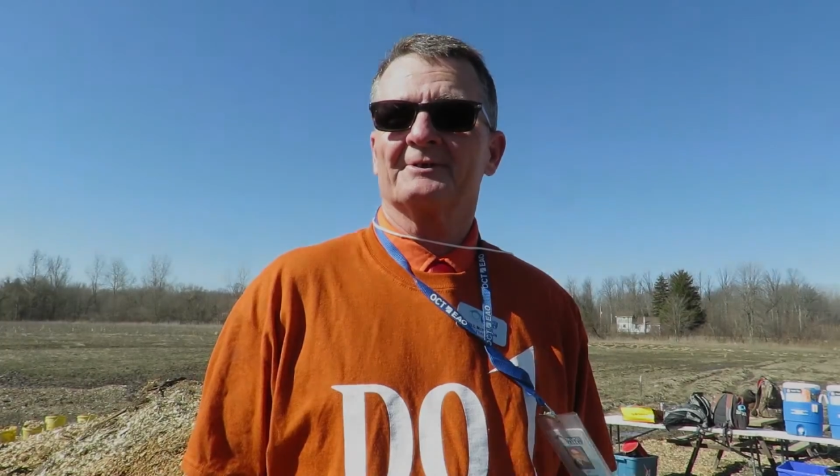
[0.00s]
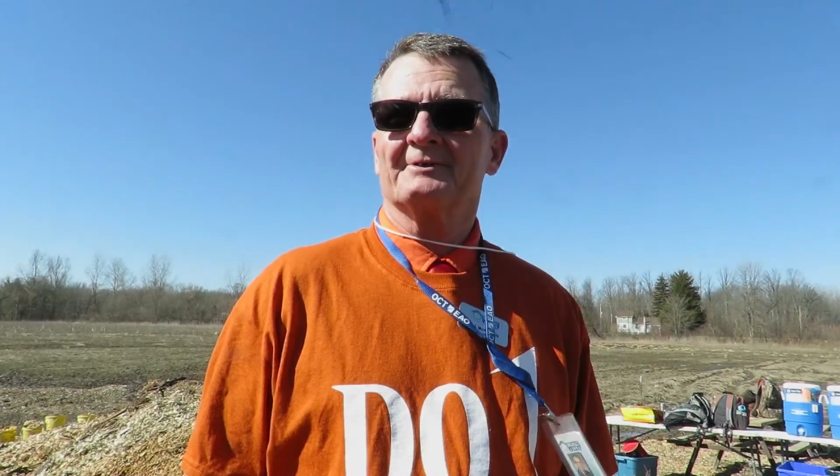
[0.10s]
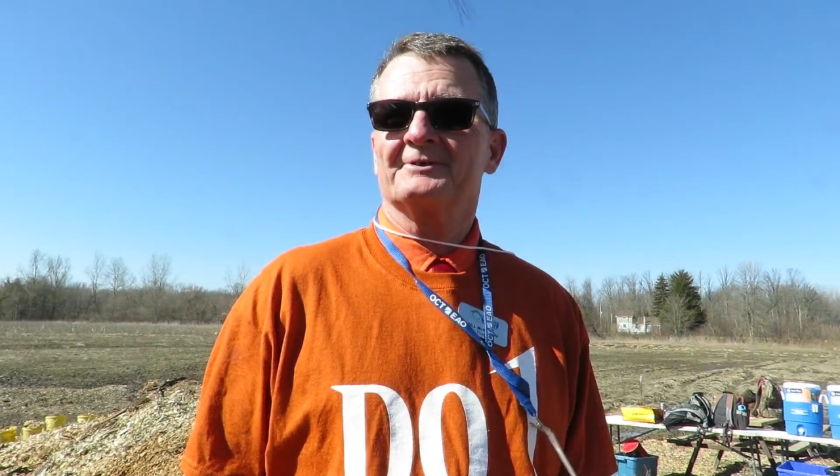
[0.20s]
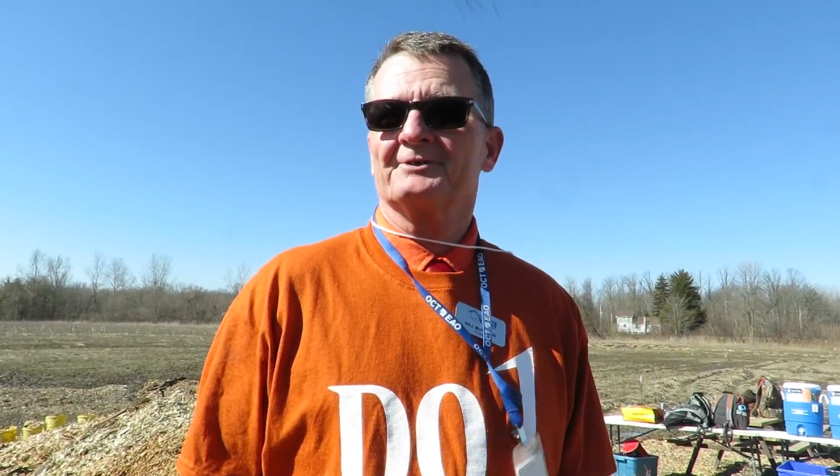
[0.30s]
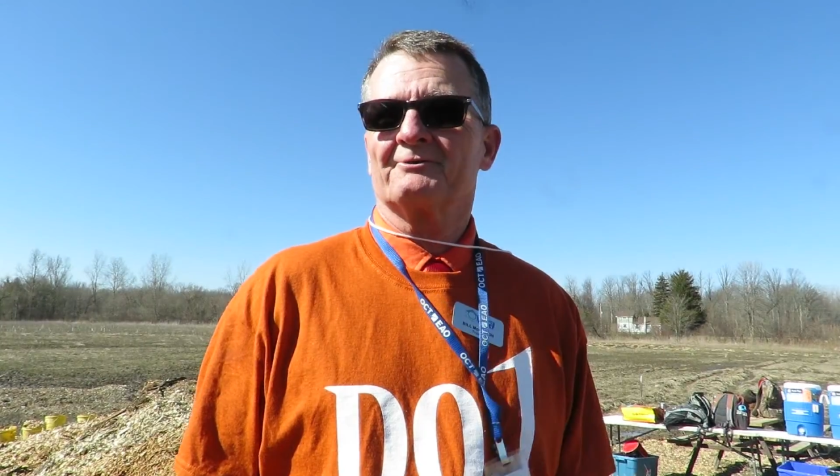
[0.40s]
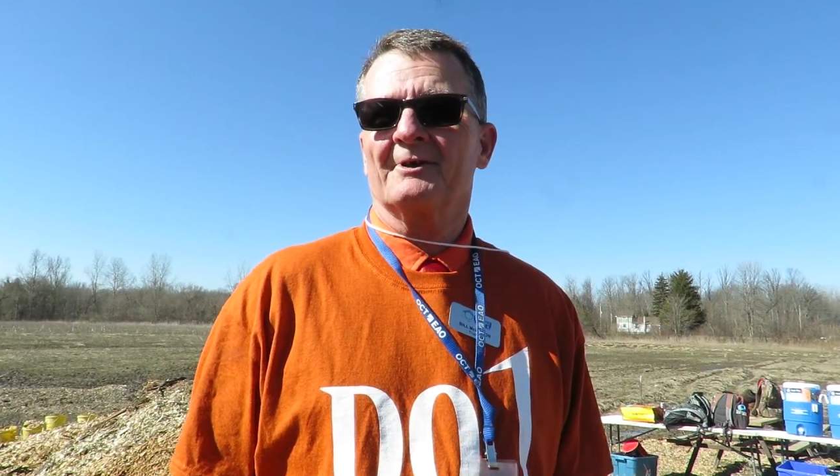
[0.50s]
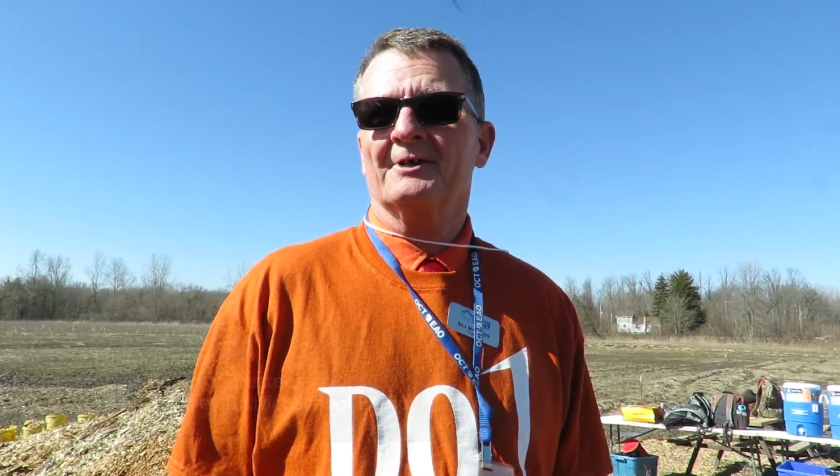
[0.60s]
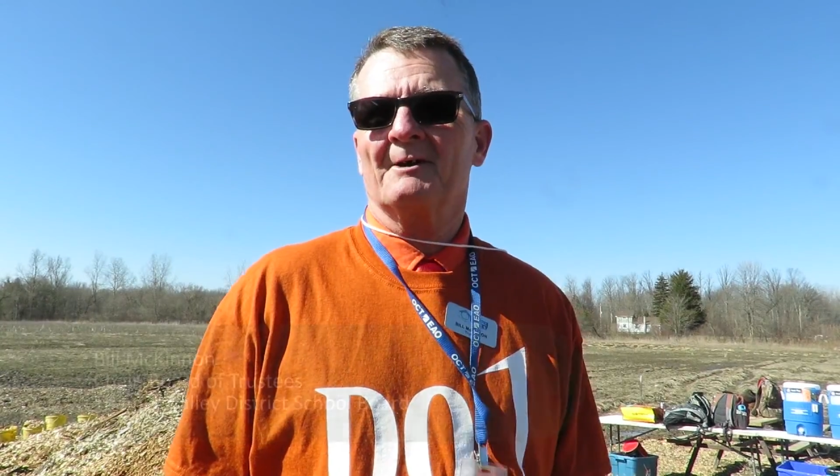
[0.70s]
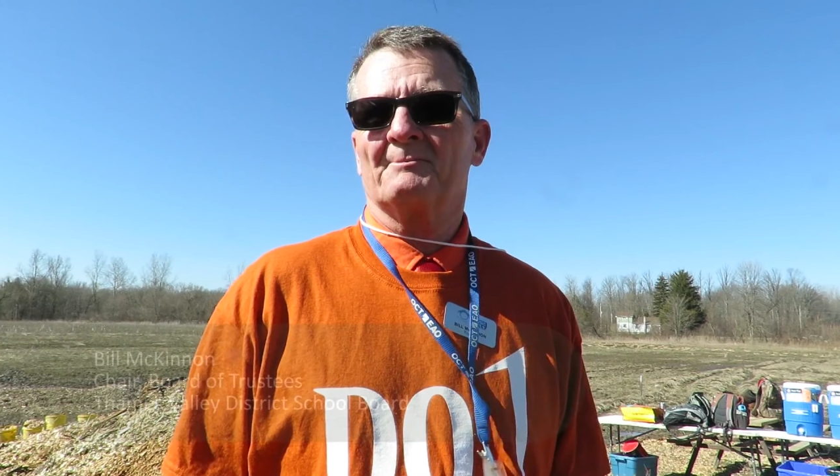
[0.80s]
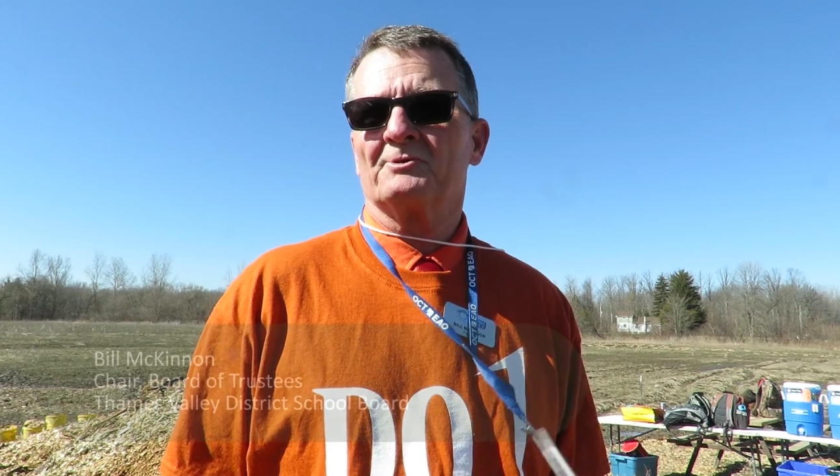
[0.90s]
a, it's a
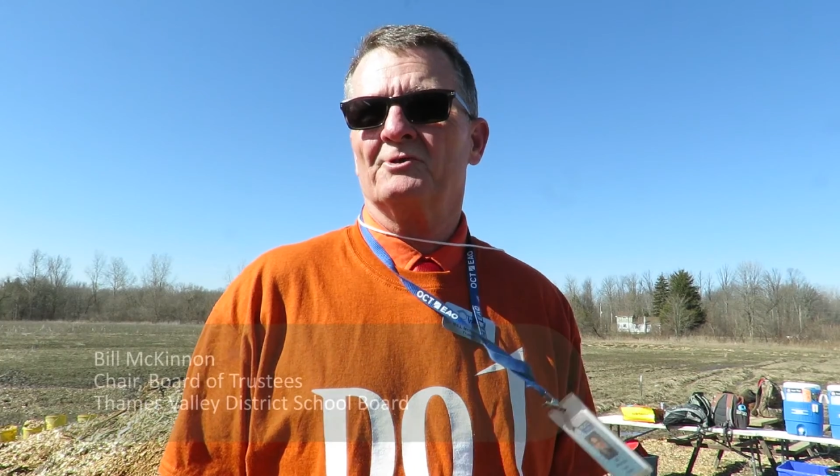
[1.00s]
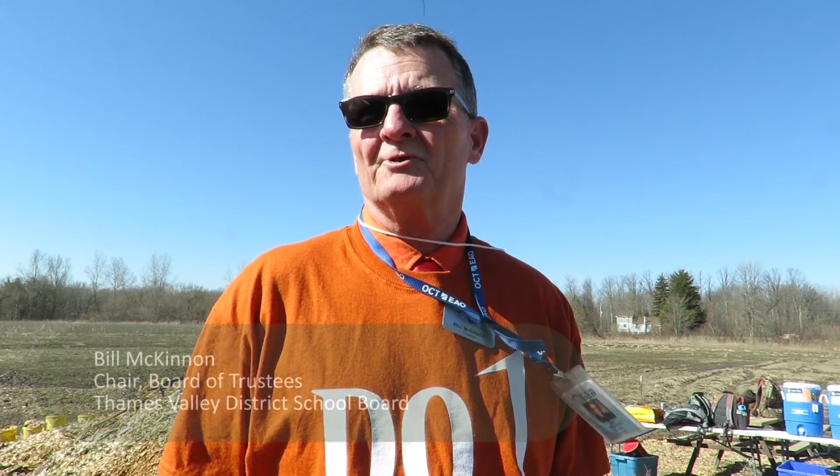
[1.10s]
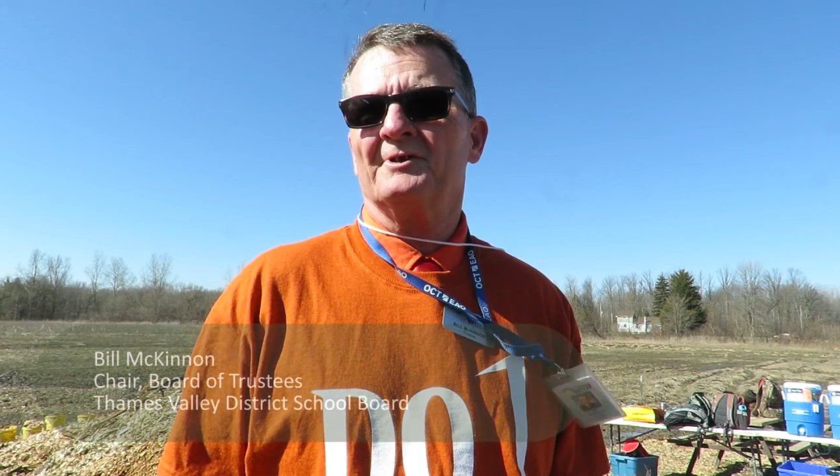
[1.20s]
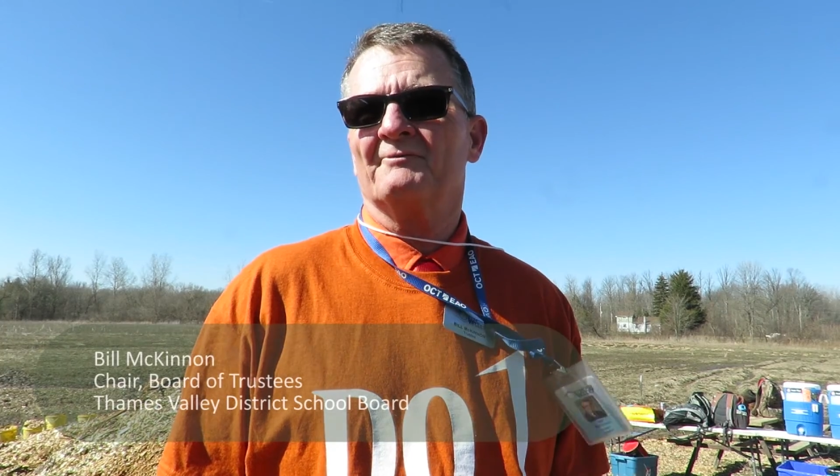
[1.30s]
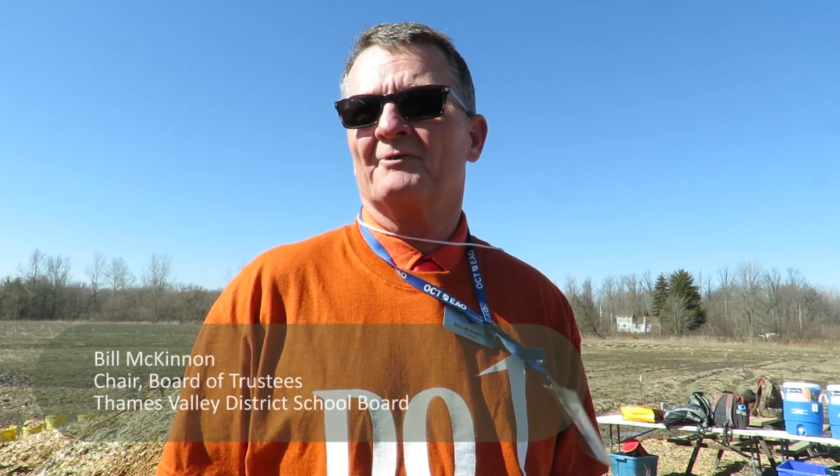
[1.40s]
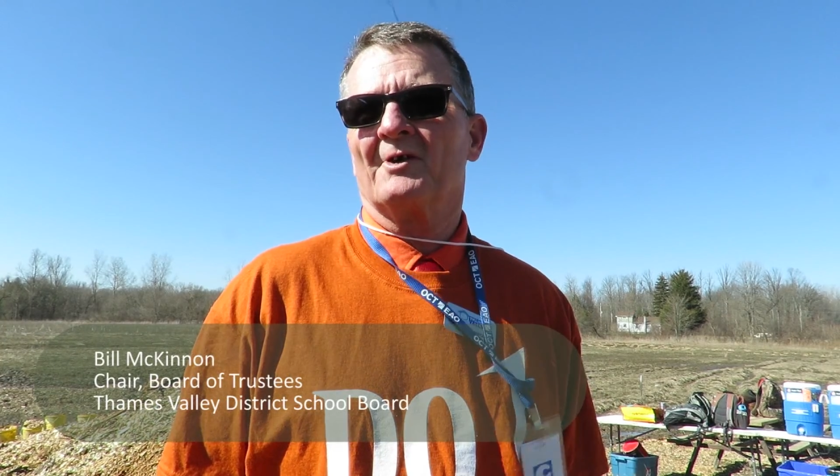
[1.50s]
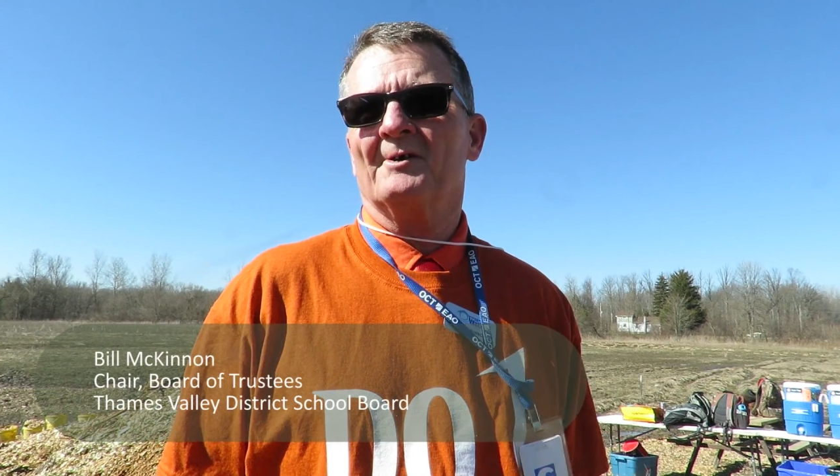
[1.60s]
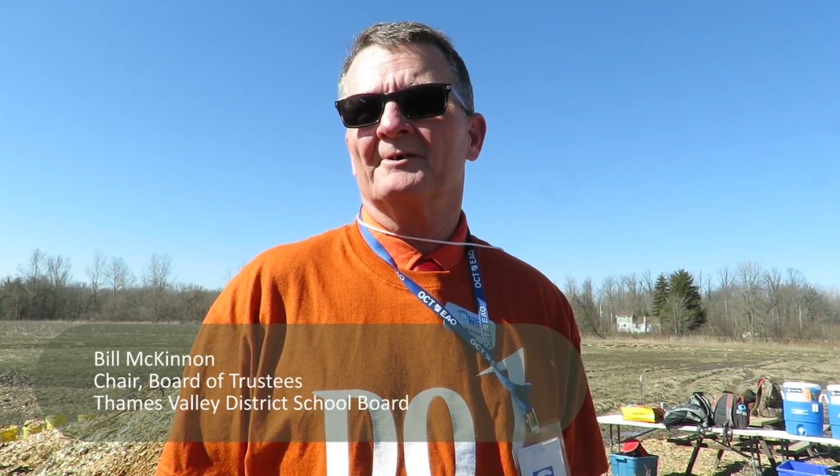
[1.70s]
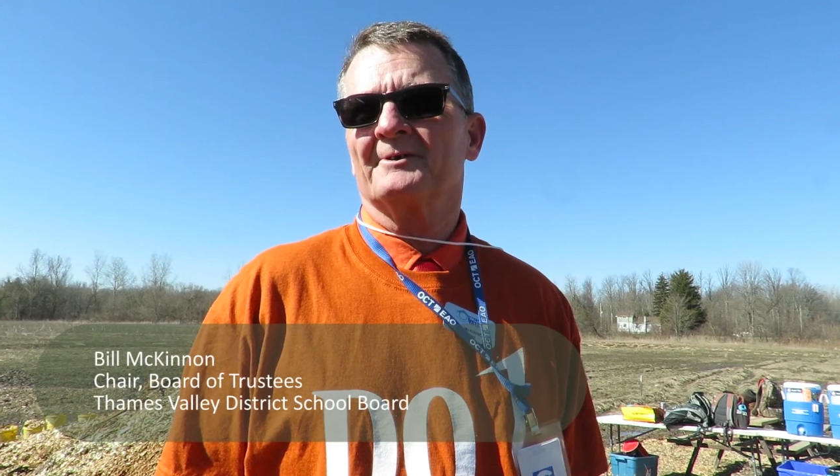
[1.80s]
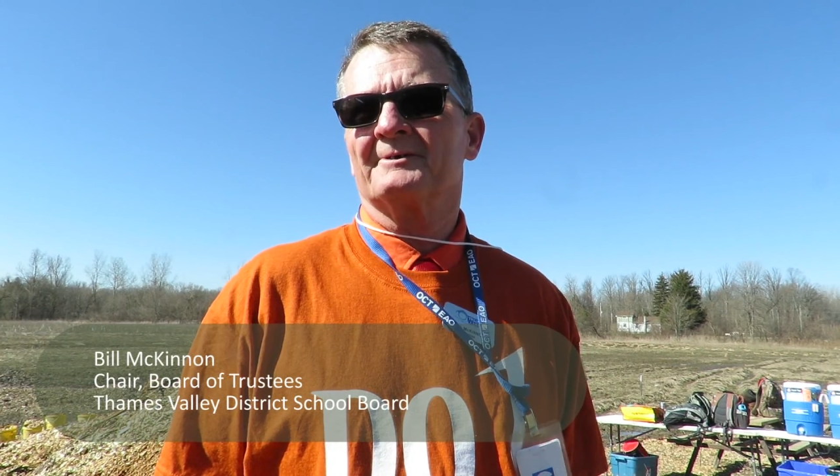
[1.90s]
great opportunity for
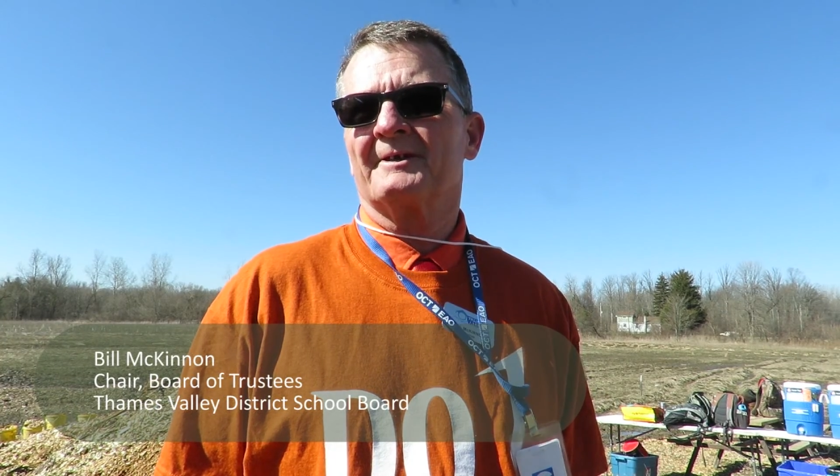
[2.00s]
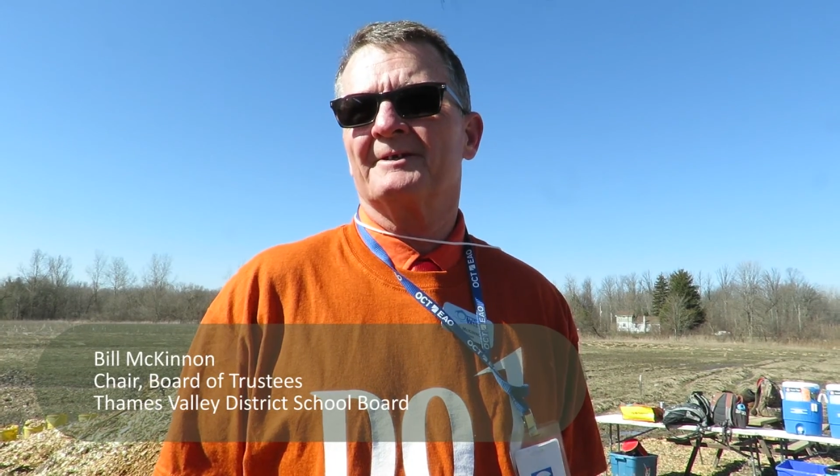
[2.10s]
all our